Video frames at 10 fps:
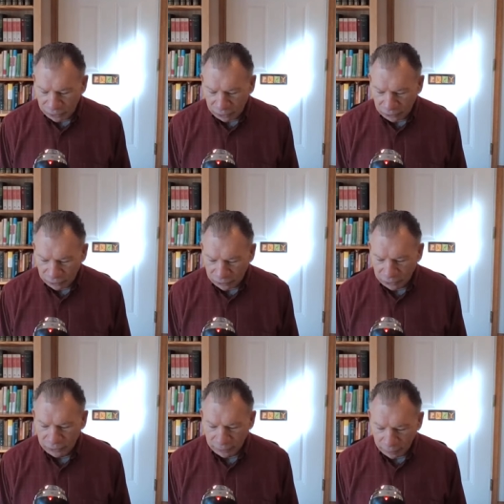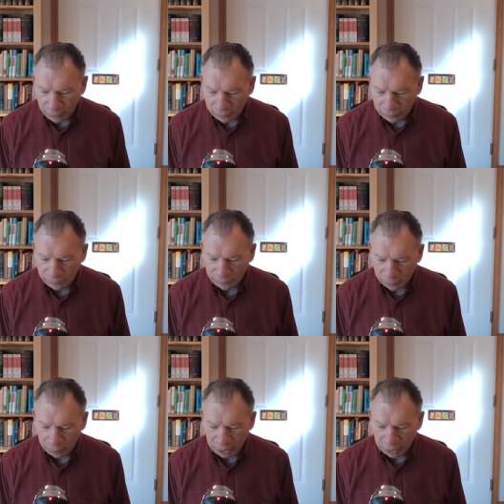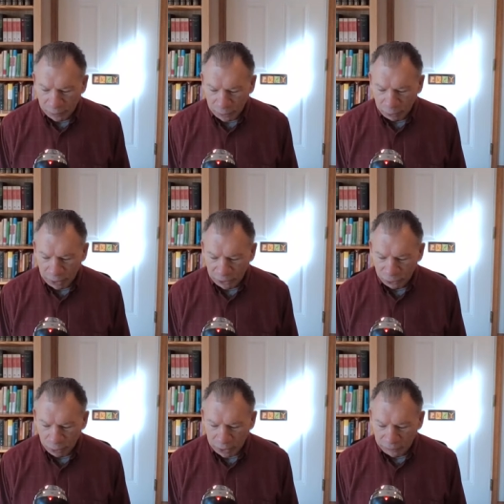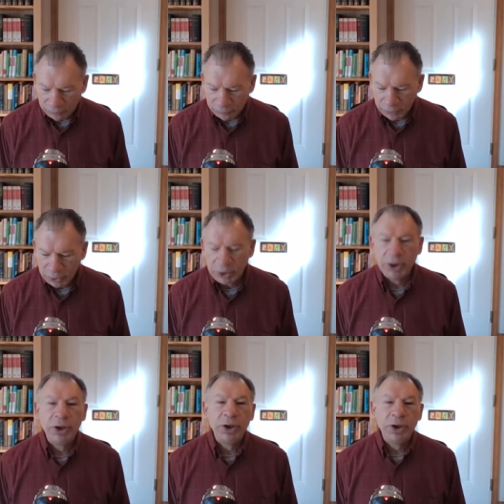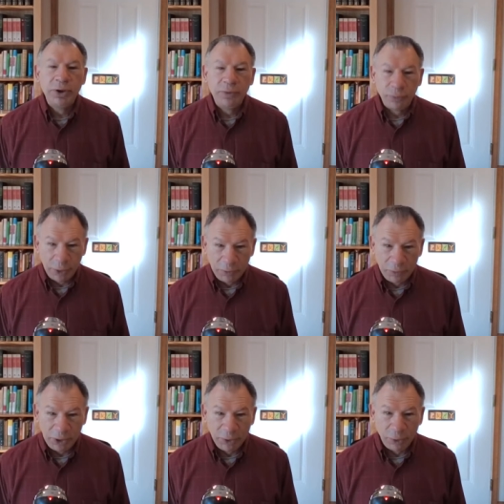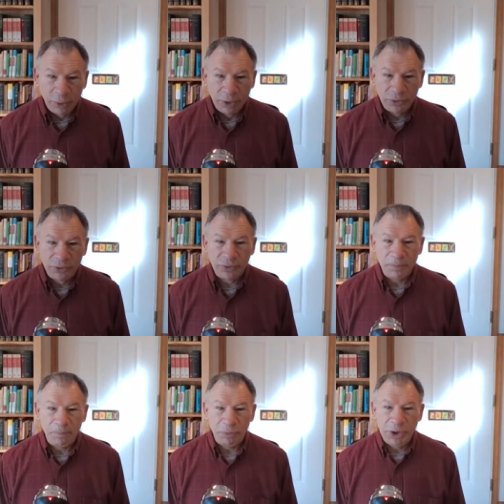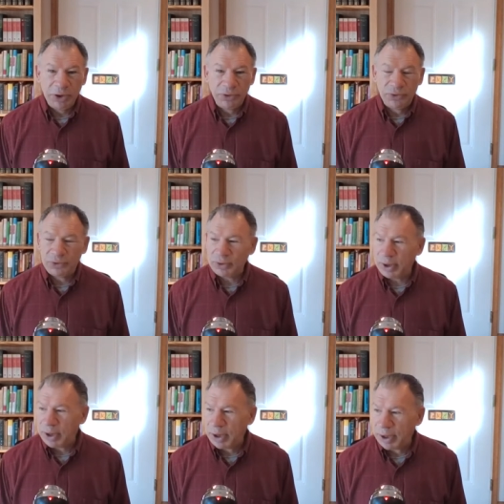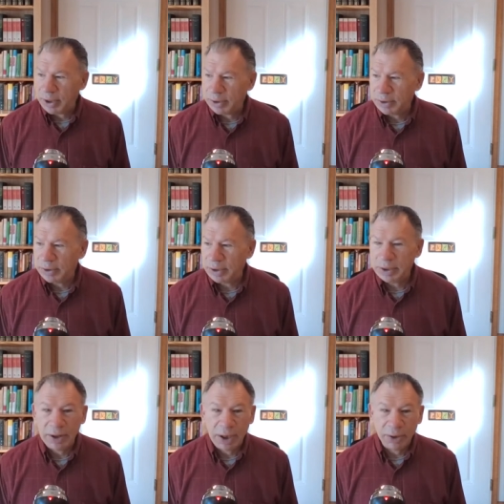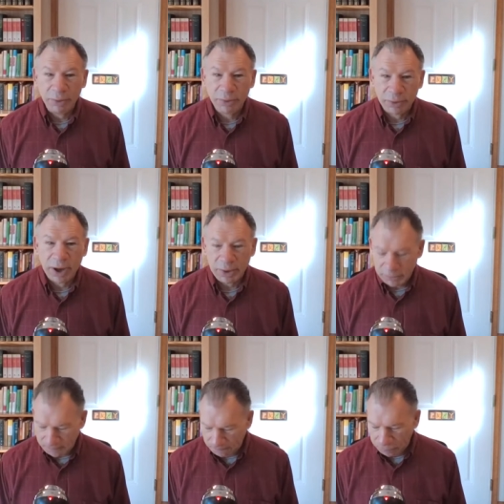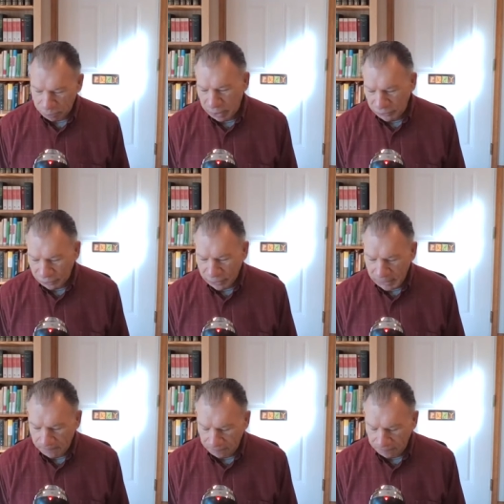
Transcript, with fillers: Jesus, is it lawful for a man to put away his wife for every cause? Is uh, Hillel correct, basically?